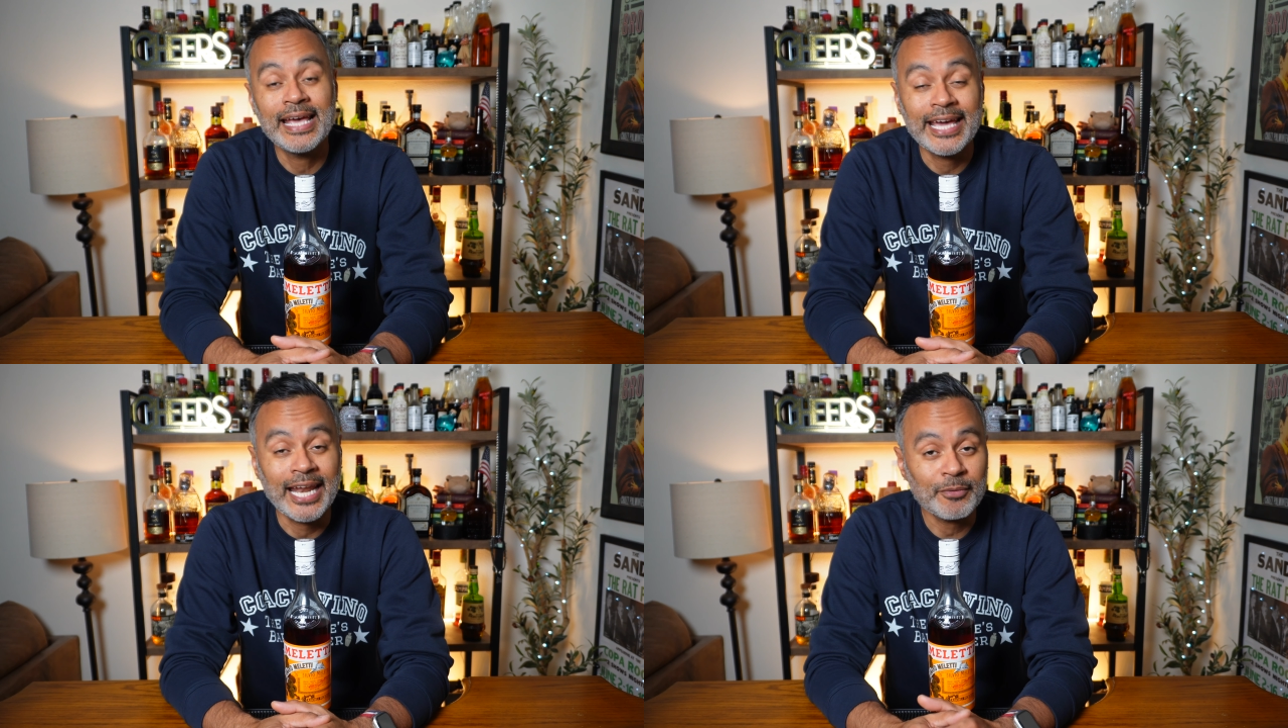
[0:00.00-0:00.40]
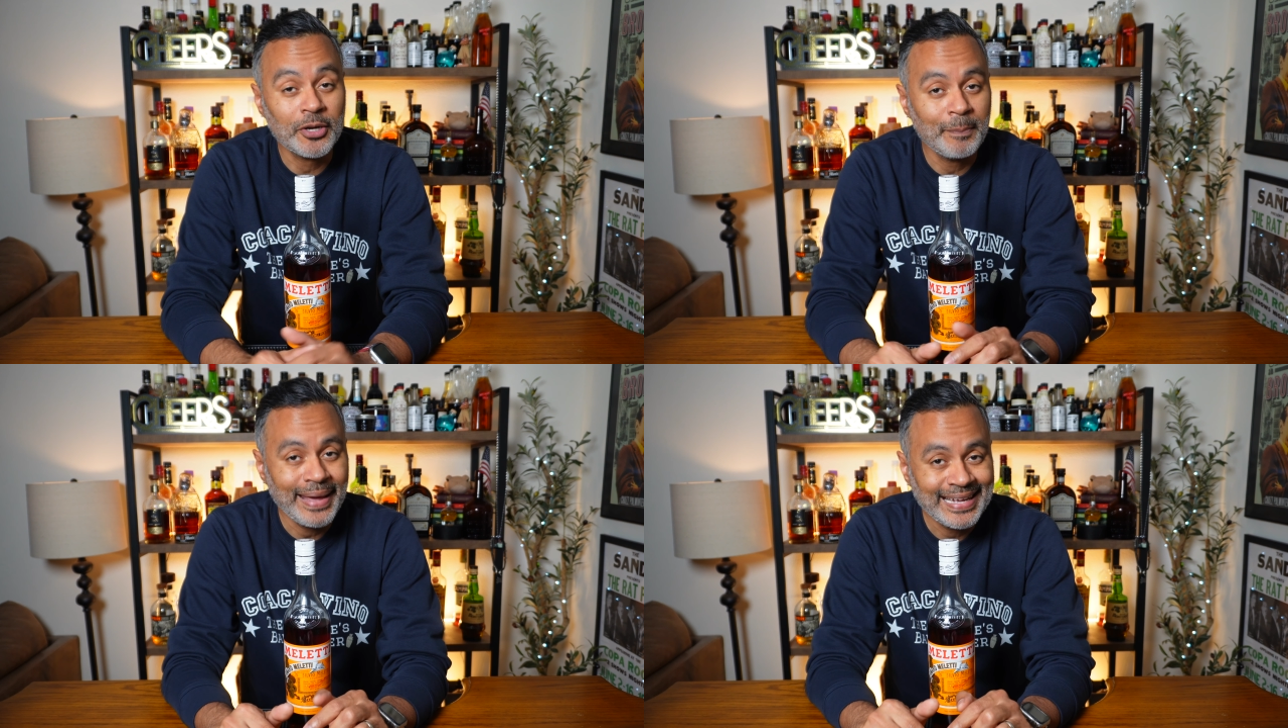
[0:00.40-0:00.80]
and I'm gonna
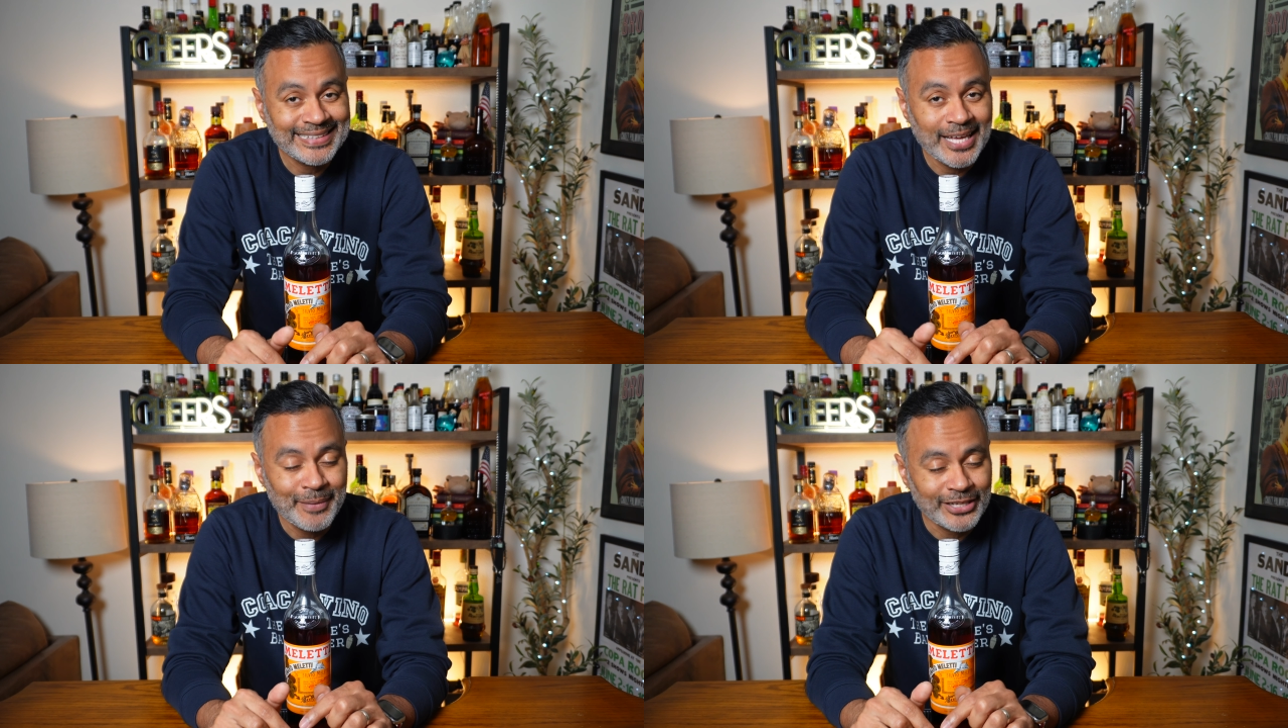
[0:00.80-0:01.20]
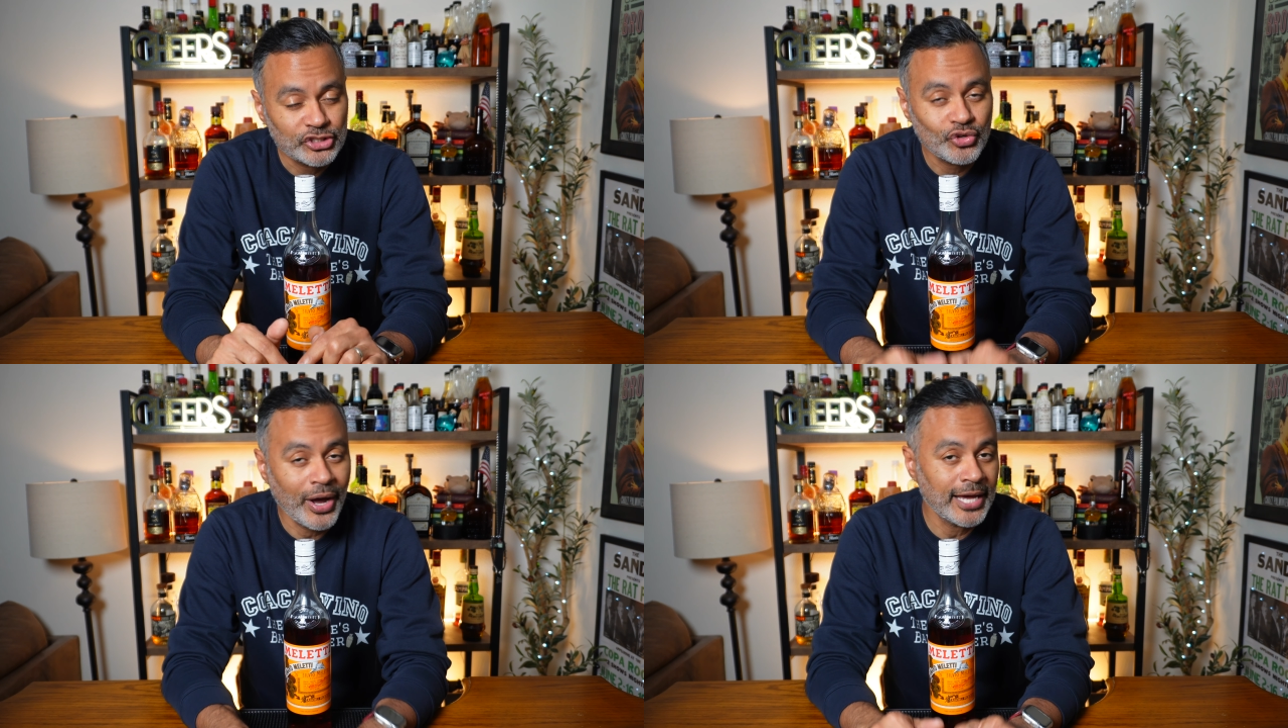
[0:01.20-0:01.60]
make them and
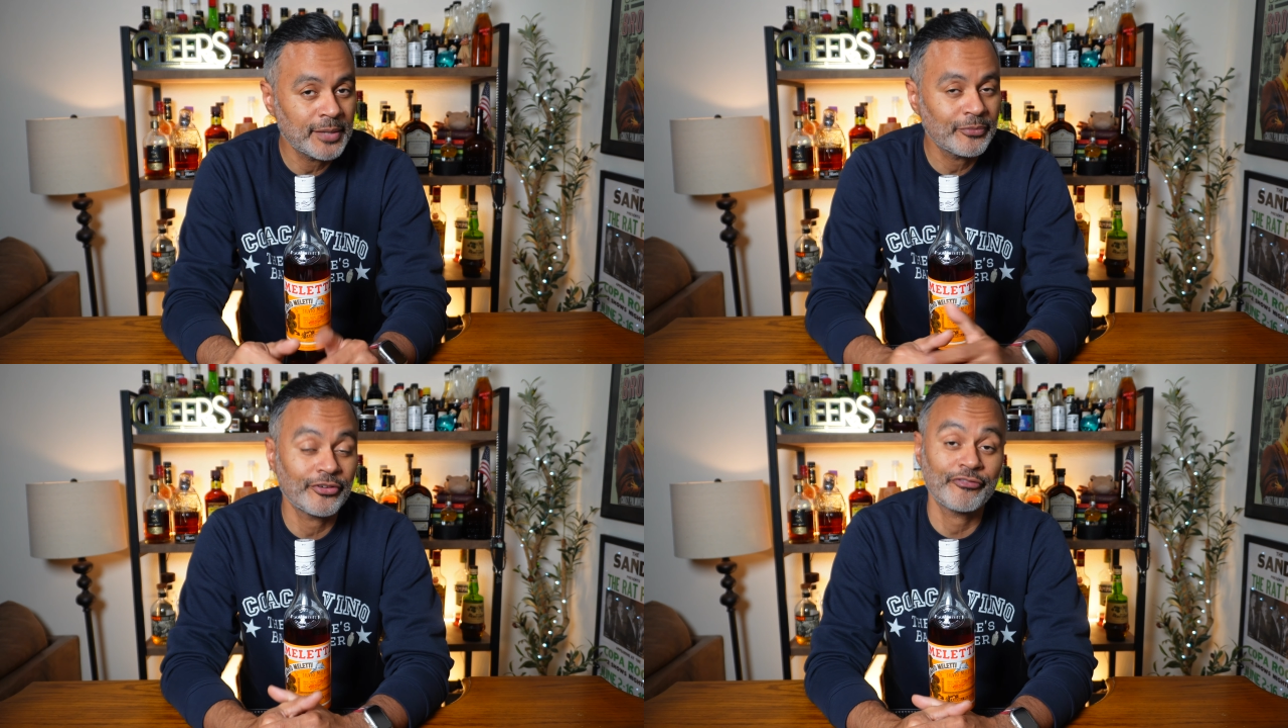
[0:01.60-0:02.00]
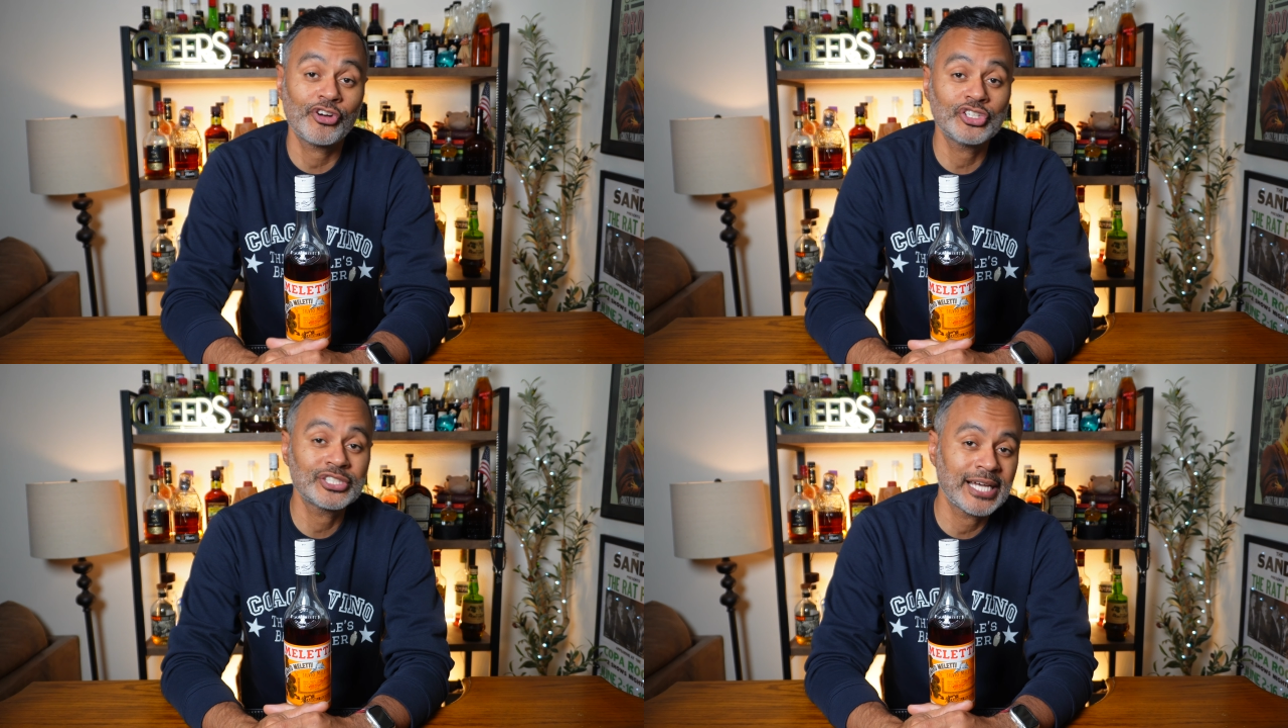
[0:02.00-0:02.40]
try them for the
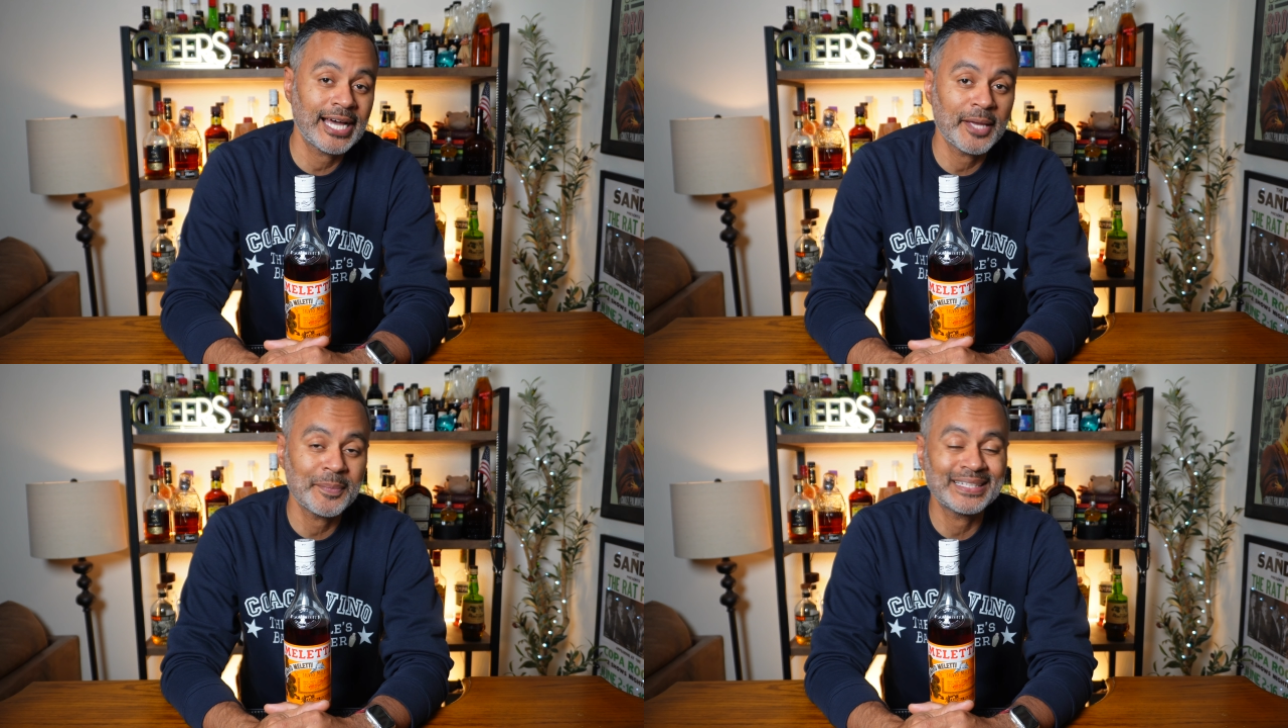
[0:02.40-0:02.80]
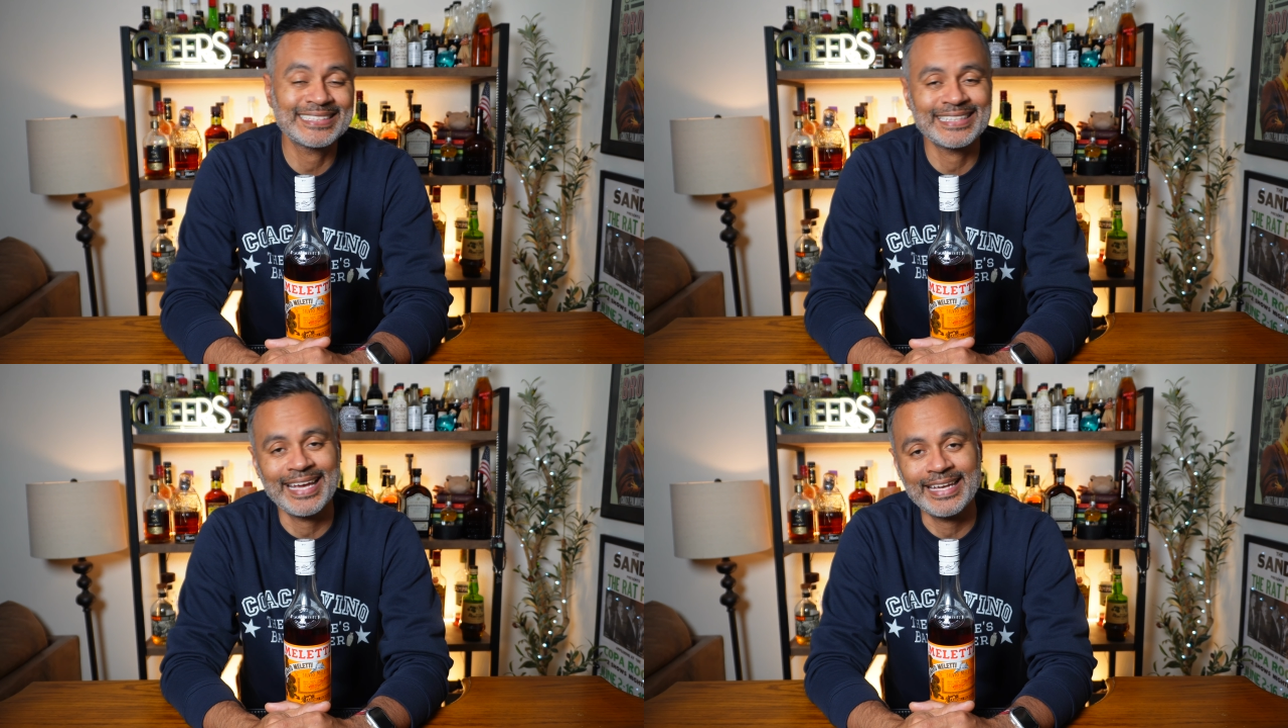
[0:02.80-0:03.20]
first time
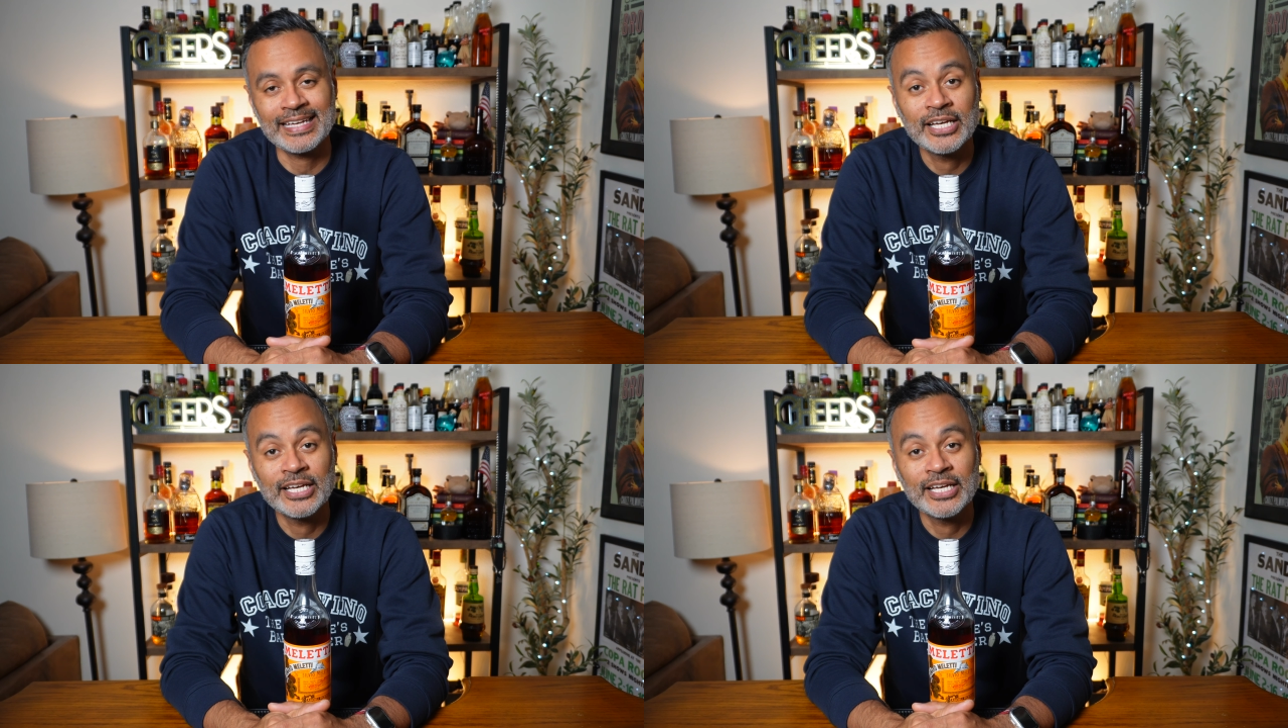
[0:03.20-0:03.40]
today.